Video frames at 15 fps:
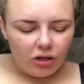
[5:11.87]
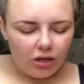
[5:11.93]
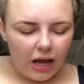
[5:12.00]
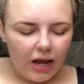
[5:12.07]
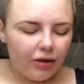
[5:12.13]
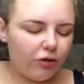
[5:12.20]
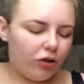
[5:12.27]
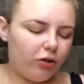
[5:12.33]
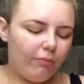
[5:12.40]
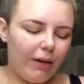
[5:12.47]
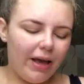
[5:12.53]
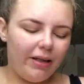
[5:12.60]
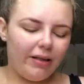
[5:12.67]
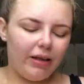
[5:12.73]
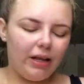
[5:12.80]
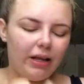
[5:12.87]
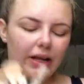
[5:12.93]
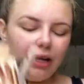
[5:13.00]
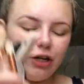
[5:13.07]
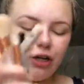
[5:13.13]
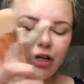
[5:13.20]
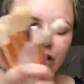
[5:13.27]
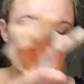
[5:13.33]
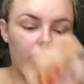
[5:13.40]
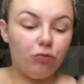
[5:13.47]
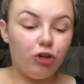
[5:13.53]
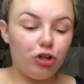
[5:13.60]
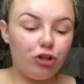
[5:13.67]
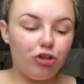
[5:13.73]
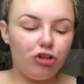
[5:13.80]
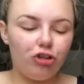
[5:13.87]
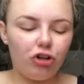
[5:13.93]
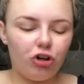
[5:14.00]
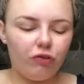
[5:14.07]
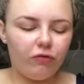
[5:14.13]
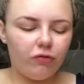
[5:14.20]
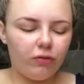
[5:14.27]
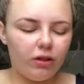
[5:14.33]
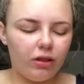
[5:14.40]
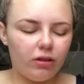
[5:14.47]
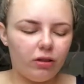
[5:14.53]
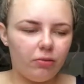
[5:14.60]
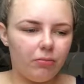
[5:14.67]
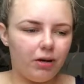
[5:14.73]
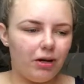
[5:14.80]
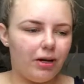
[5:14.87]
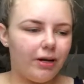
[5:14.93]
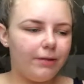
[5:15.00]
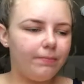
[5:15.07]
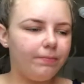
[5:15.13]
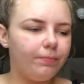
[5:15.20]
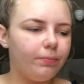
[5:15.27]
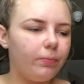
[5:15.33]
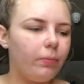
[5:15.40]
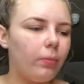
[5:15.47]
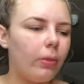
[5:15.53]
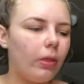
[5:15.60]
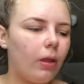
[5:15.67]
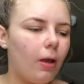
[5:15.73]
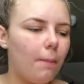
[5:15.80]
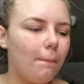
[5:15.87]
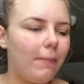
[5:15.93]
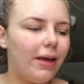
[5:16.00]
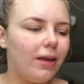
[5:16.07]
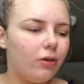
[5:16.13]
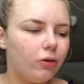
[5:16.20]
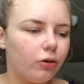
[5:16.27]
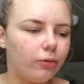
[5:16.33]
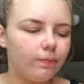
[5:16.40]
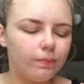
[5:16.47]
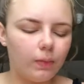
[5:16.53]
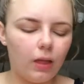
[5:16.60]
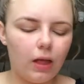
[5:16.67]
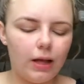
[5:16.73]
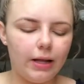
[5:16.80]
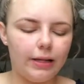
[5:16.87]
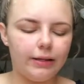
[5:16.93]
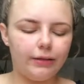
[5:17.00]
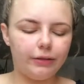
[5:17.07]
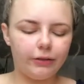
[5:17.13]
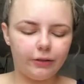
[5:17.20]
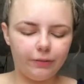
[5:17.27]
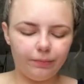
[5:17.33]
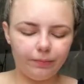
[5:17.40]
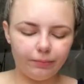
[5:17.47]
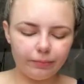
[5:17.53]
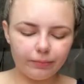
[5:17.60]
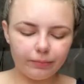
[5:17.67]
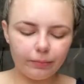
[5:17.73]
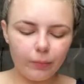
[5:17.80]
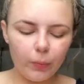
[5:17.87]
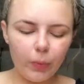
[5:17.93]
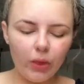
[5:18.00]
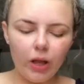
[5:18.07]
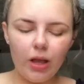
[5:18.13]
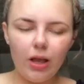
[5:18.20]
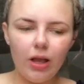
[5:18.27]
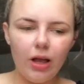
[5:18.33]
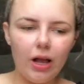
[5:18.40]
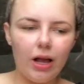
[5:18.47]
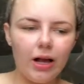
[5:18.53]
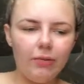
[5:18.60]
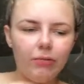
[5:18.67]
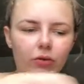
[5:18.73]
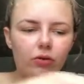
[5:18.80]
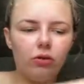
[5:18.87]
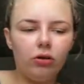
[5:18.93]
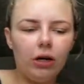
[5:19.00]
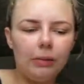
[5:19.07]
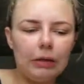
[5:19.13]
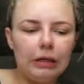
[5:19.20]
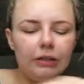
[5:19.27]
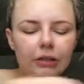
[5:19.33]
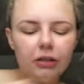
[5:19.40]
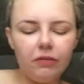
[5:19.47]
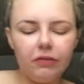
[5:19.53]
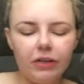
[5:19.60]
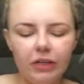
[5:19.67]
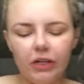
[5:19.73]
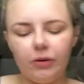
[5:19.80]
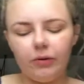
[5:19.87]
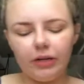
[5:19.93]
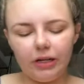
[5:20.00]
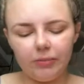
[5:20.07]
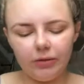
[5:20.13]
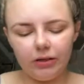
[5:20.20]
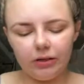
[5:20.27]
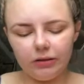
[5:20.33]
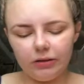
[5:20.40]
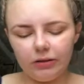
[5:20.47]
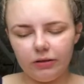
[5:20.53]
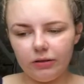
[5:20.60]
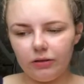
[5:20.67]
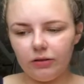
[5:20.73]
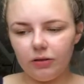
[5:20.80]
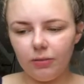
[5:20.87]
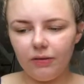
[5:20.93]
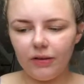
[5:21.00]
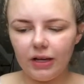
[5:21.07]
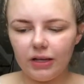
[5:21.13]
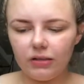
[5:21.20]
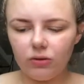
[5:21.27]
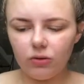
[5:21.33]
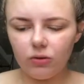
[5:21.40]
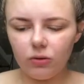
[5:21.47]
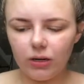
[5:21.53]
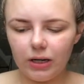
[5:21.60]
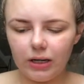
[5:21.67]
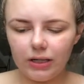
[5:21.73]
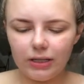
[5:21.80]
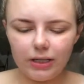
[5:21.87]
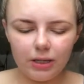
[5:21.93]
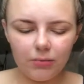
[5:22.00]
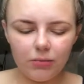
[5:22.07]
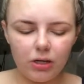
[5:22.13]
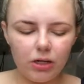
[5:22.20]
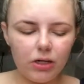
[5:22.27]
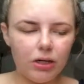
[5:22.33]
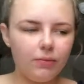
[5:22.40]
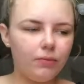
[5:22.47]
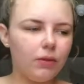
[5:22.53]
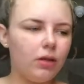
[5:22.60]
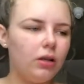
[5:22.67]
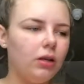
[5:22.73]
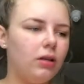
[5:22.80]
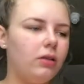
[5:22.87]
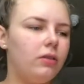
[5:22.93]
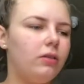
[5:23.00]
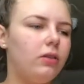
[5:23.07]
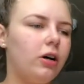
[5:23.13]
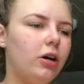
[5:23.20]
I do basically, I do some new stuff with my makeup, and I thought I'm not doing a video on it because some of it is quite similar, so